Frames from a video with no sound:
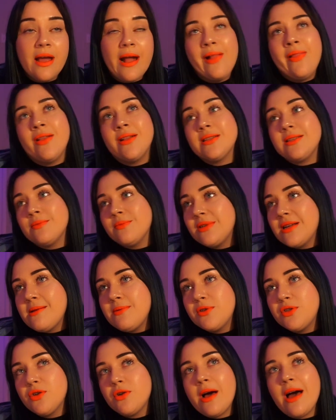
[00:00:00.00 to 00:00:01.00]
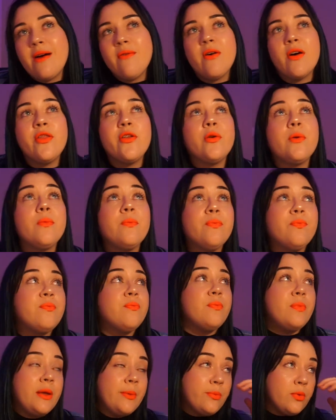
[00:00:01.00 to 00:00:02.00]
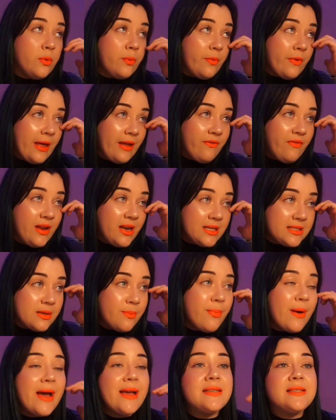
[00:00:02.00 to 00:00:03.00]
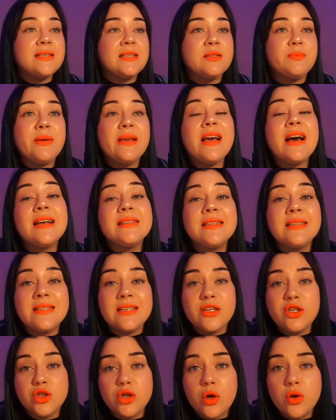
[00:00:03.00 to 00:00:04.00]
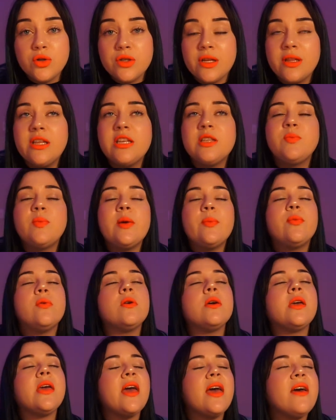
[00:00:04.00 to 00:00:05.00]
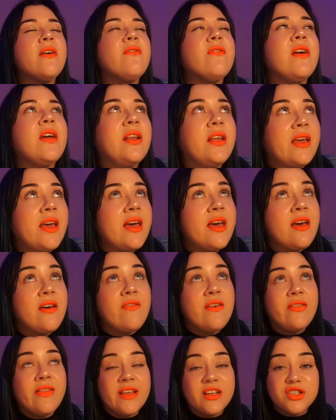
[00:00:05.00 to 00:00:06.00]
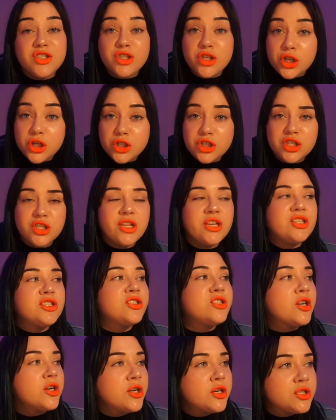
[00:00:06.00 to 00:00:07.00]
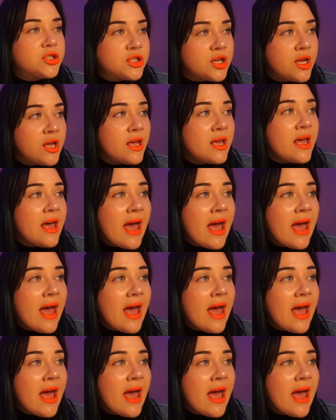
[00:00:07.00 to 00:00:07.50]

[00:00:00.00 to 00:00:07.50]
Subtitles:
And then sometimes you'll have other people like Venus and Pisces, because it's exalted, these people give and give, and they search and they search,